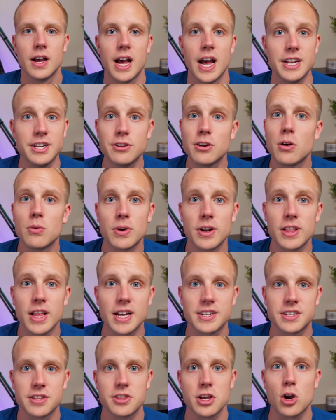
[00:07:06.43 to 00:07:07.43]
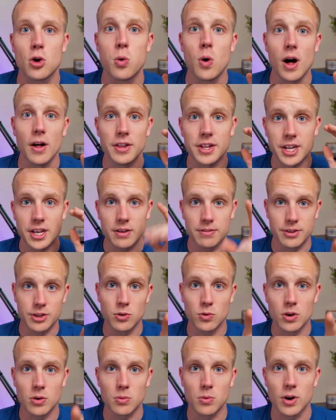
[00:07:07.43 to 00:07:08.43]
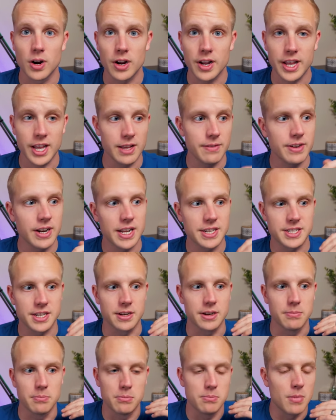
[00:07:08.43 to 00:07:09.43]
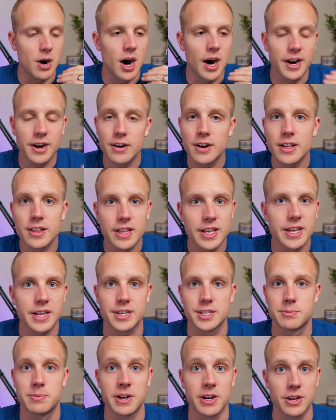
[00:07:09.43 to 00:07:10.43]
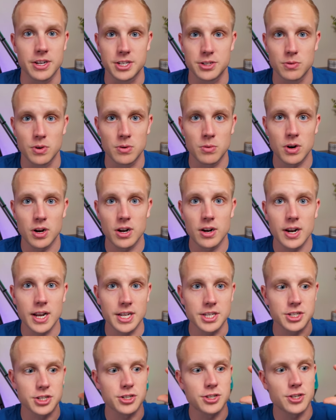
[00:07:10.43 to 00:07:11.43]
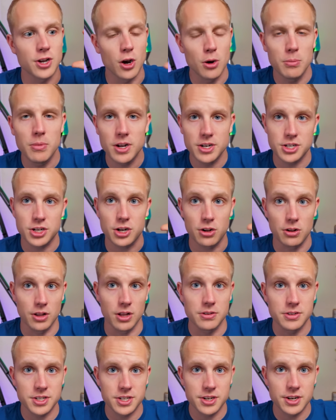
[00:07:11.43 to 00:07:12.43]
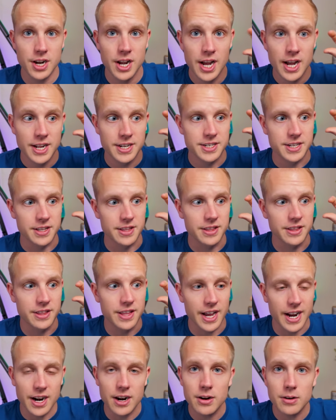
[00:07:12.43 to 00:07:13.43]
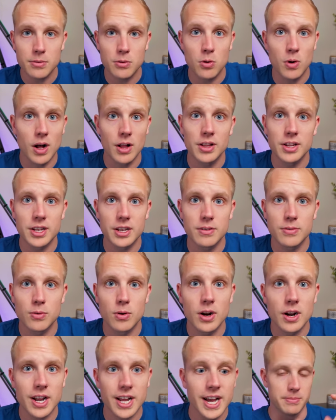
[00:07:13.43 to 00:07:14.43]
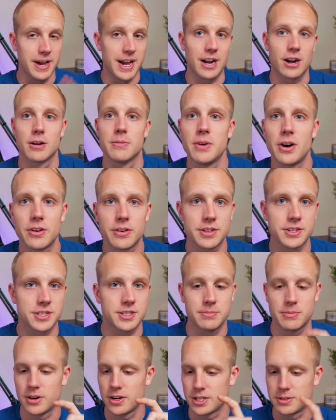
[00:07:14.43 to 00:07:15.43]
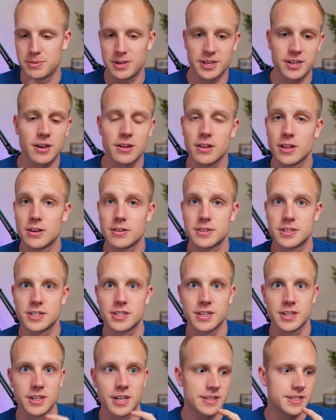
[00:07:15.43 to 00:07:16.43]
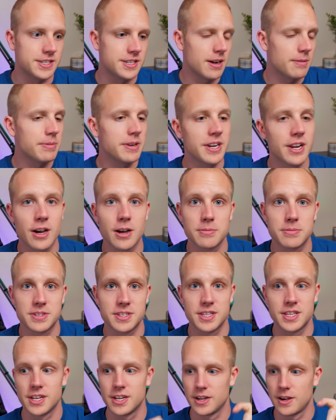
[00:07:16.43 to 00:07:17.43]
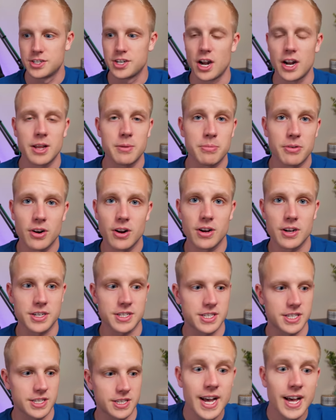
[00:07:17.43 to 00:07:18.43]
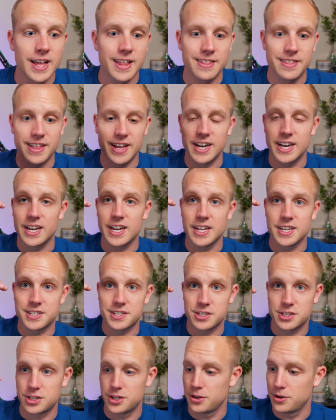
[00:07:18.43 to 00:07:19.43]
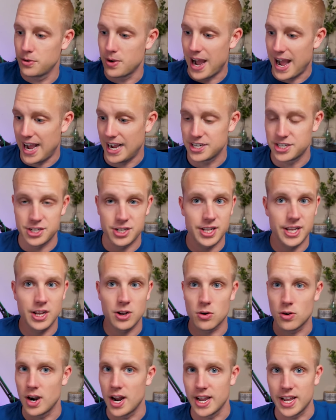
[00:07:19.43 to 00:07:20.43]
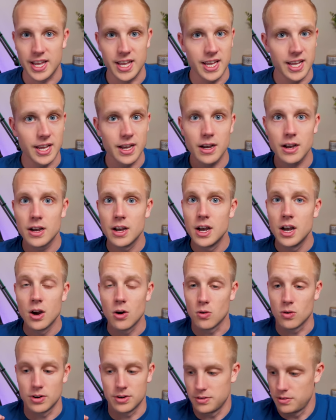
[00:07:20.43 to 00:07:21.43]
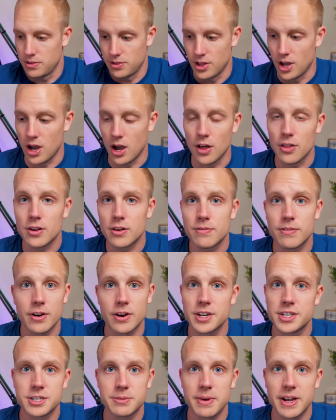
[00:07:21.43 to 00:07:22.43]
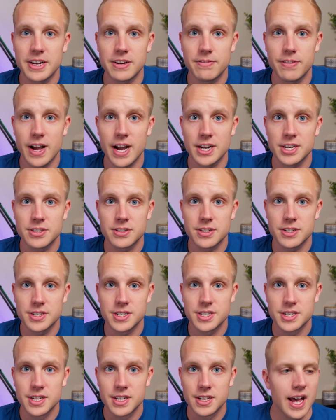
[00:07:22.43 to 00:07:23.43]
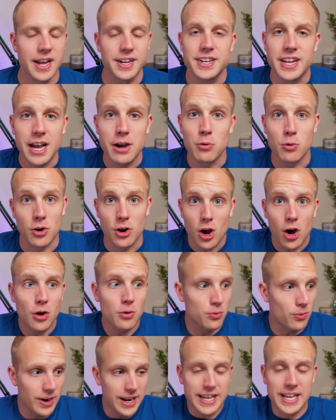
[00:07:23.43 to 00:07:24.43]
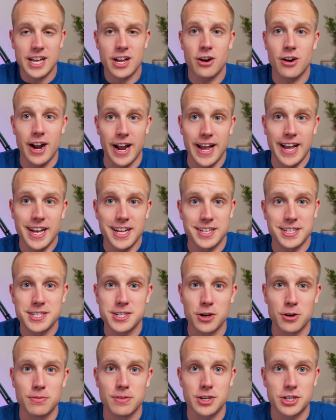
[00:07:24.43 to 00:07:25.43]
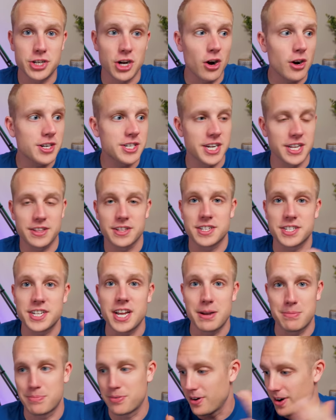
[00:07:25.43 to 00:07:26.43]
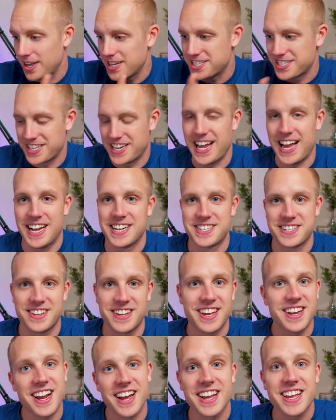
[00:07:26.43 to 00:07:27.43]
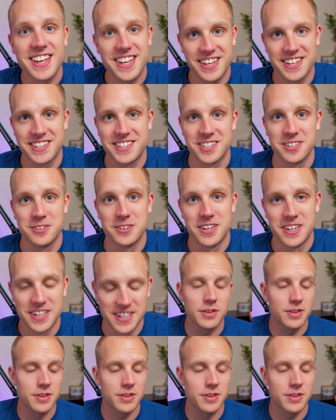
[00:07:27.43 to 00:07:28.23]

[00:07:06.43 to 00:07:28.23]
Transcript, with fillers: And you don't realize that the quality of your work, even as a moderately experienced woodworker, is so much closer to their quality of work, Matt Cremona's, the Marc Spagnuolos, the, the Stumpy Nubs, the Johnny Brooks, than it is to Ashley or Ikea or the other furniture manufacturers. And yet we're all wringing our hands over charging the same price that Ashley and Ikea do.